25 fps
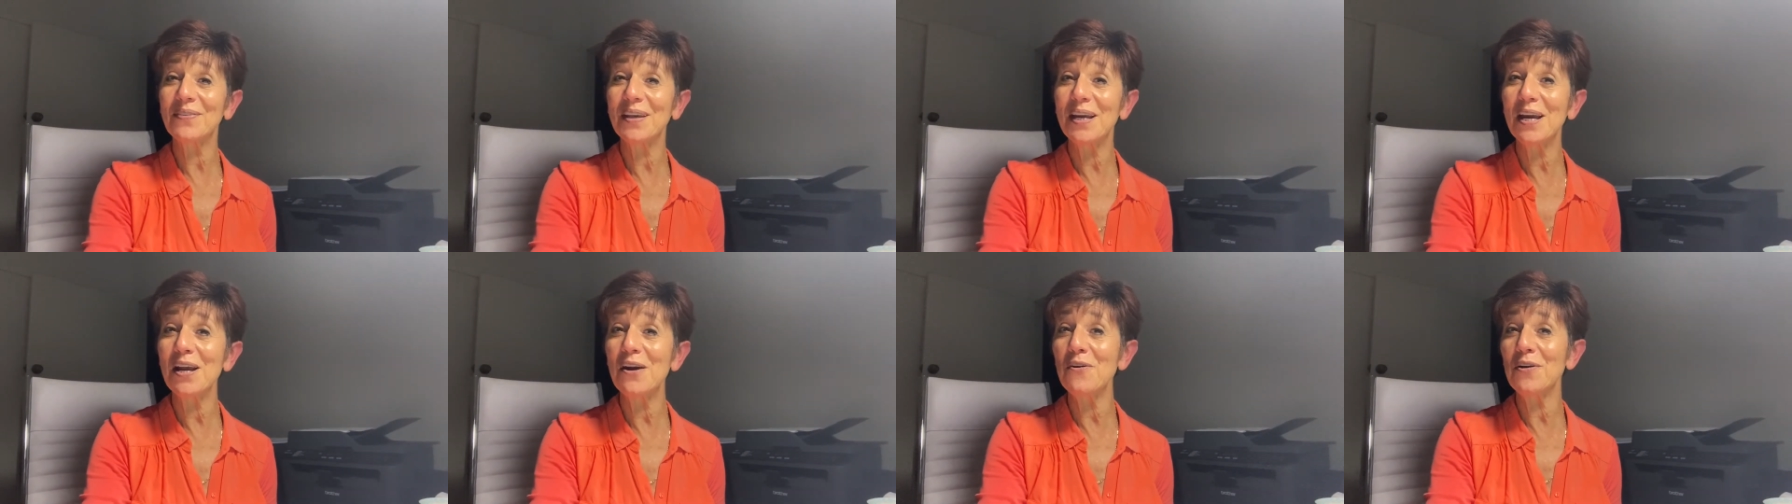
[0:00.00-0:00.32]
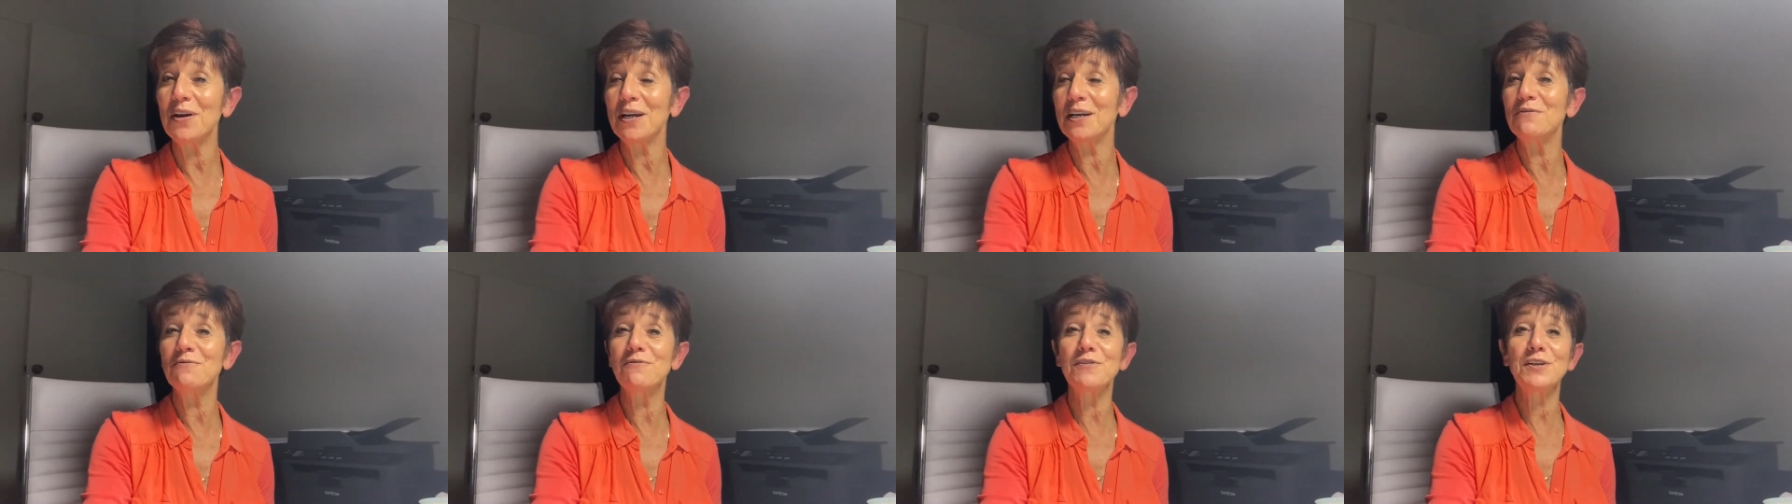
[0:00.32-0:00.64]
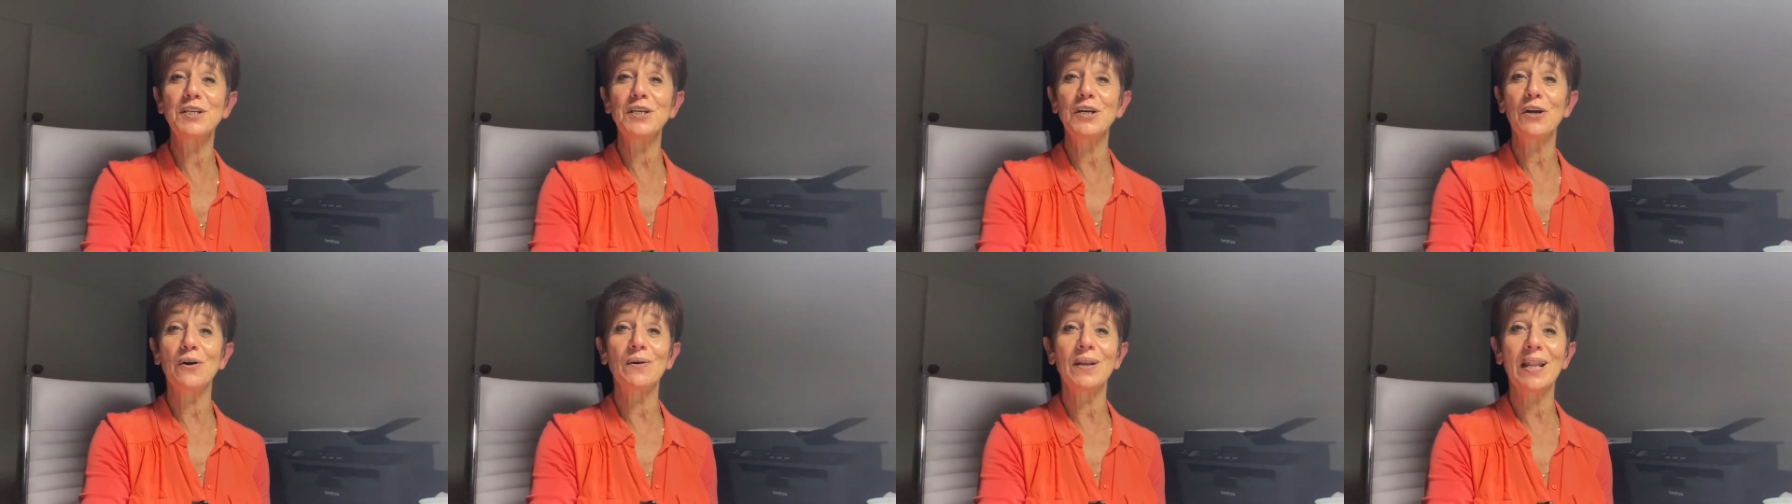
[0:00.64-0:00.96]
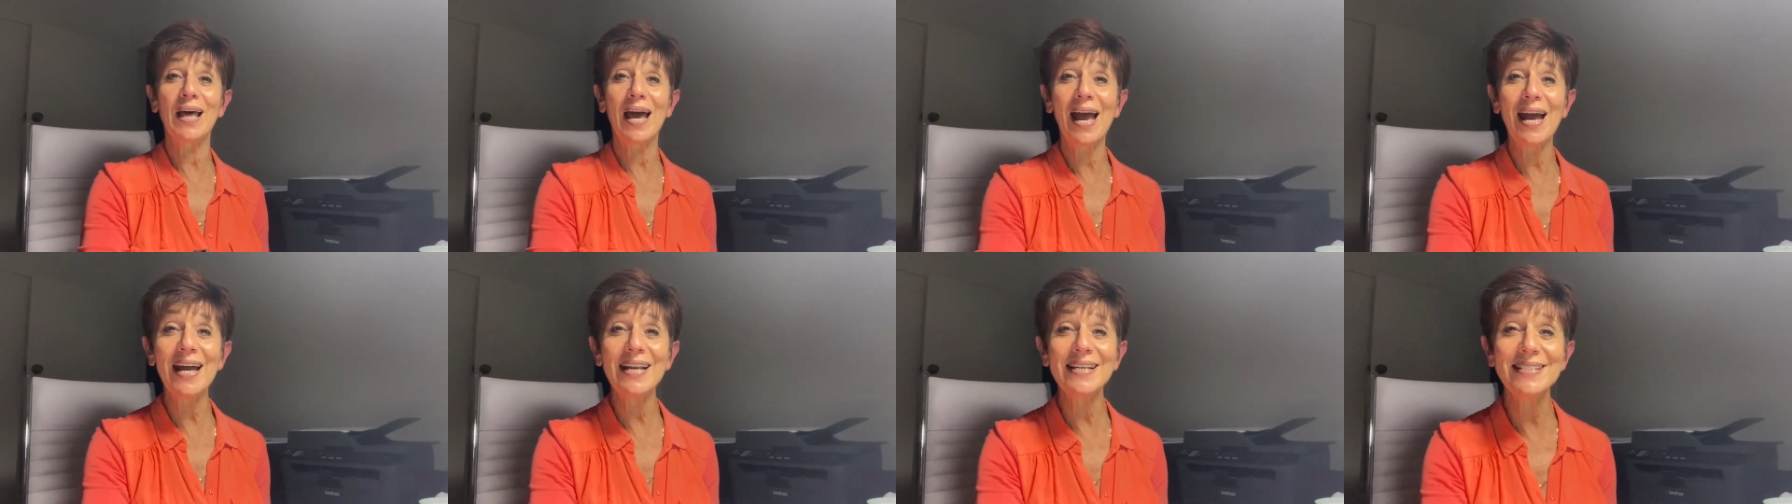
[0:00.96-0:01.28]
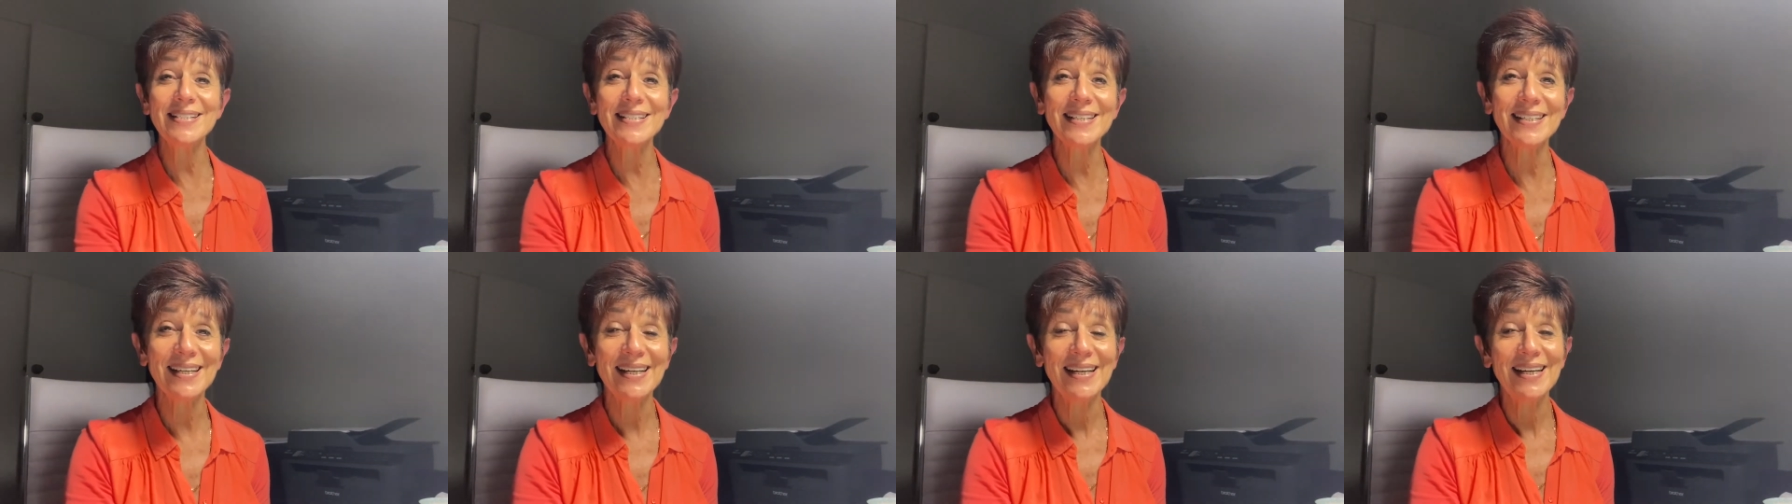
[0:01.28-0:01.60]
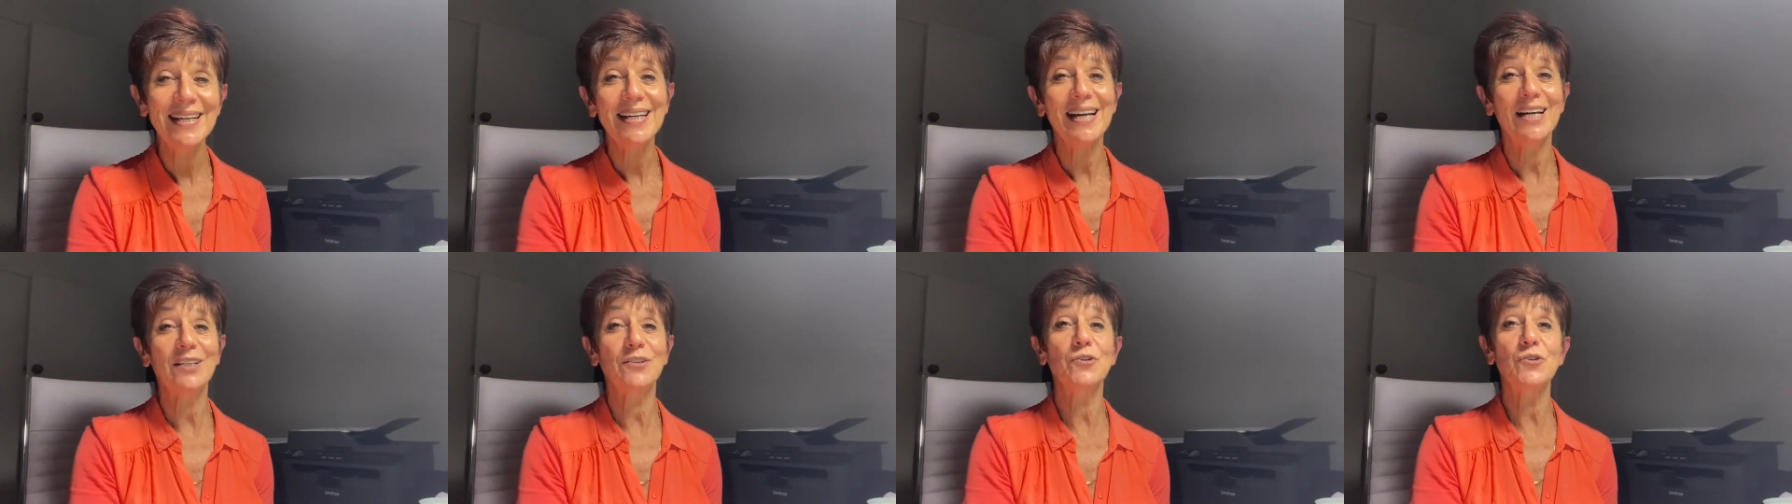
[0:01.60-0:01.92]
there in video land
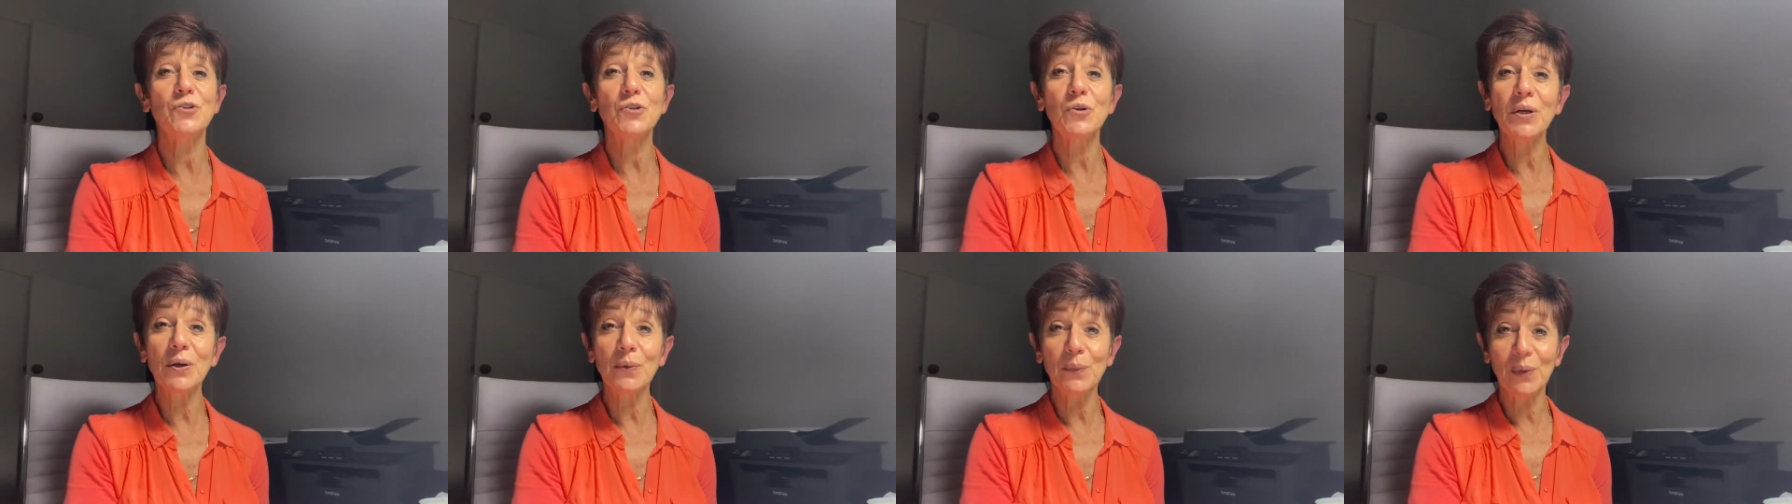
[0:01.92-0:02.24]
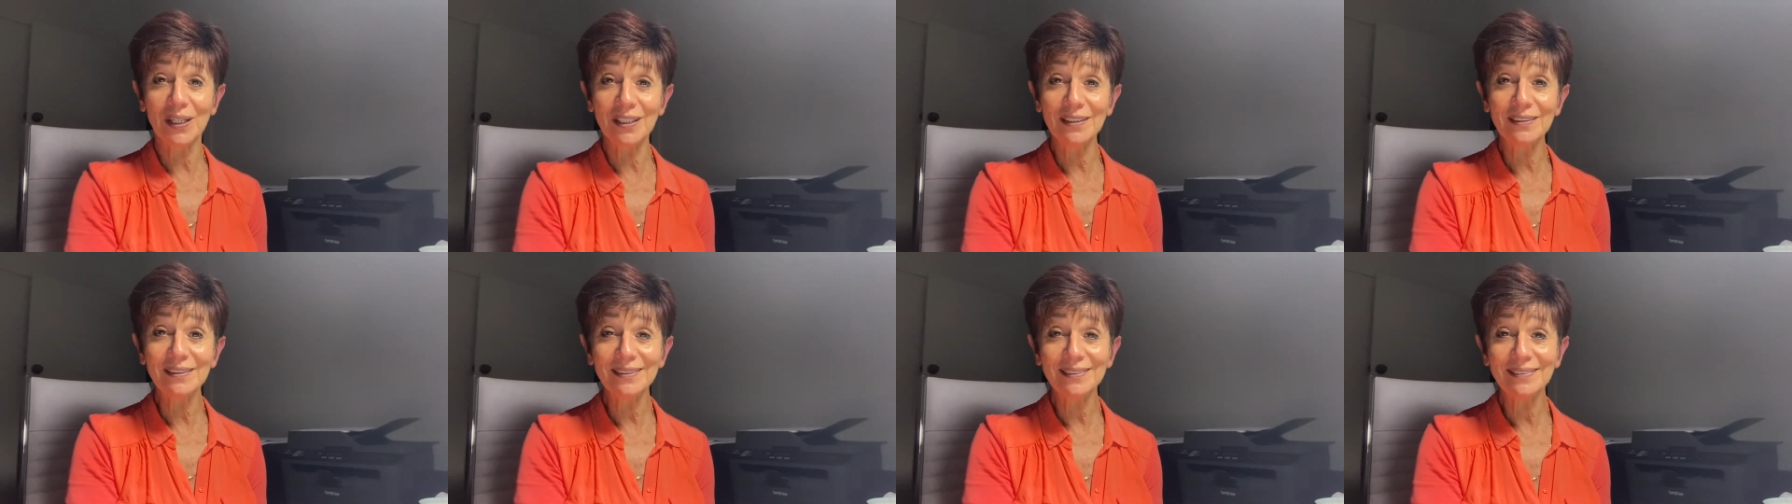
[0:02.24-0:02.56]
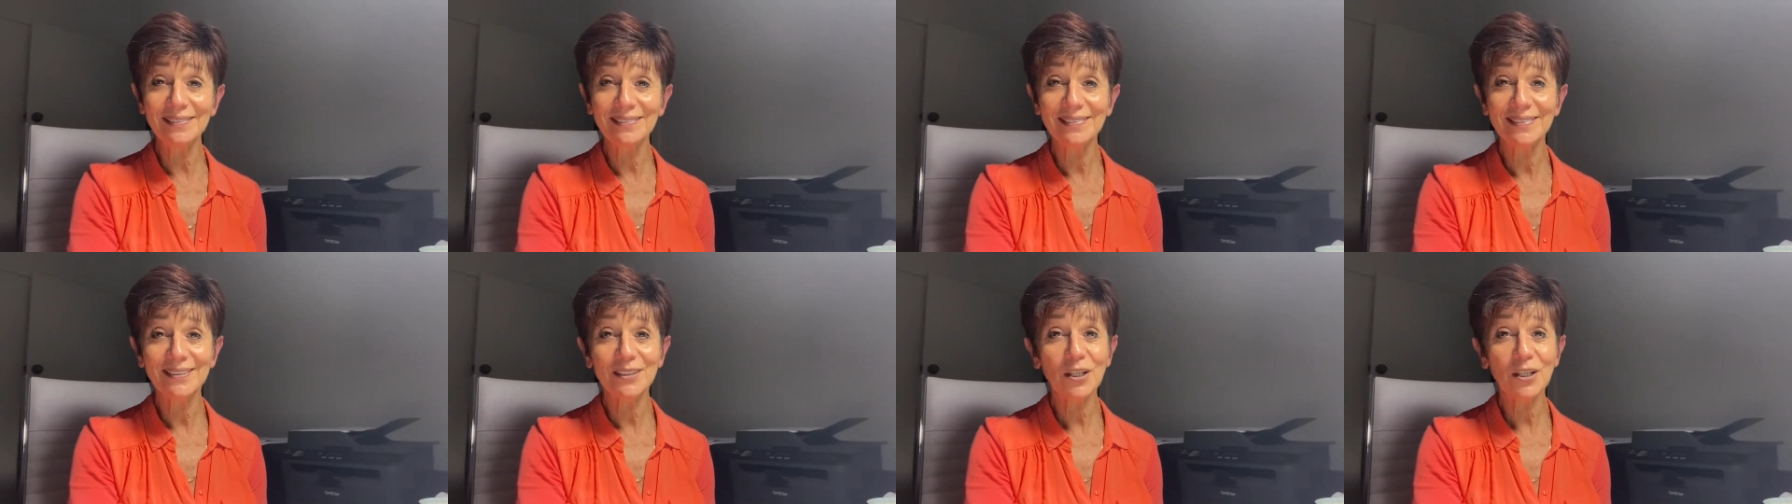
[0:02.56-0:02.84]
and you're doing well,